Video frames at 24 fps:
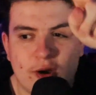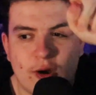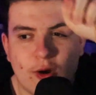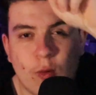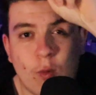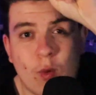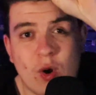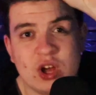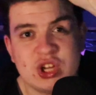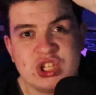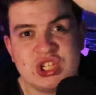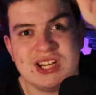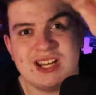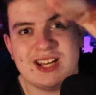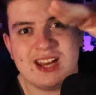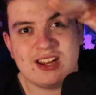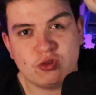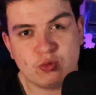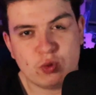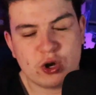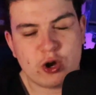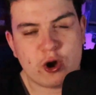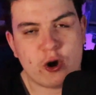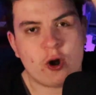are watching
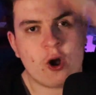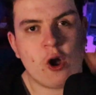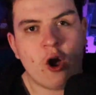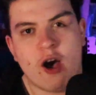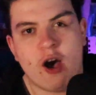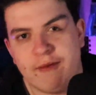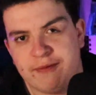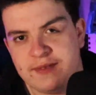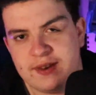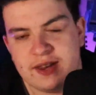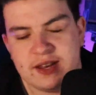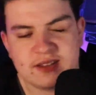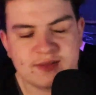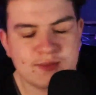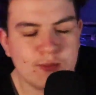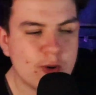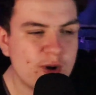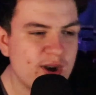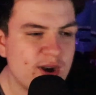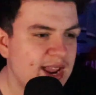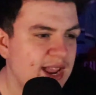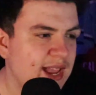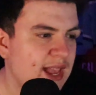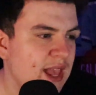this with their coffee this
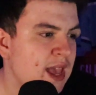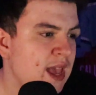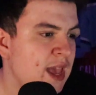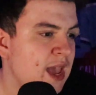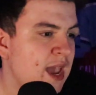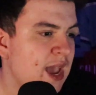morning.